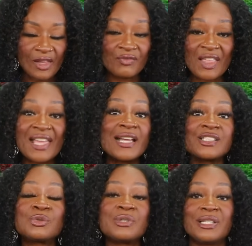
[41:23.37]
They
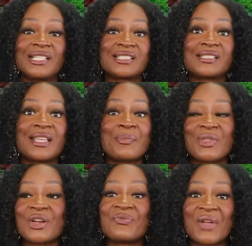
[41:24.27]
had to accept
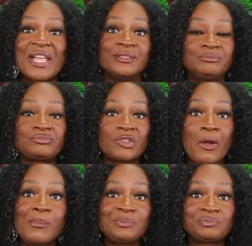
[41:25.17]
their fate
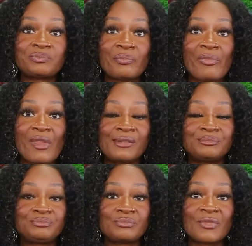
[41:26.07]

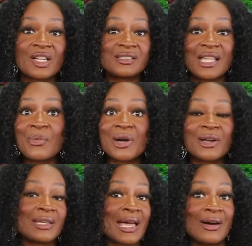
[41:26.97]
because they weren't
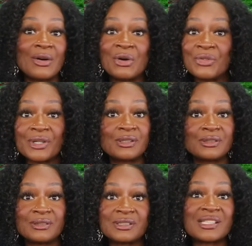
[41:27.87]
allowed on the
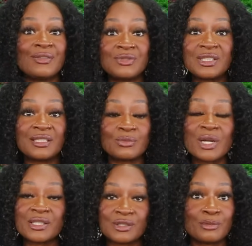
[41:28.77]
safety and
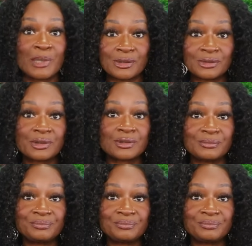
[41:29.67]
rescue boats.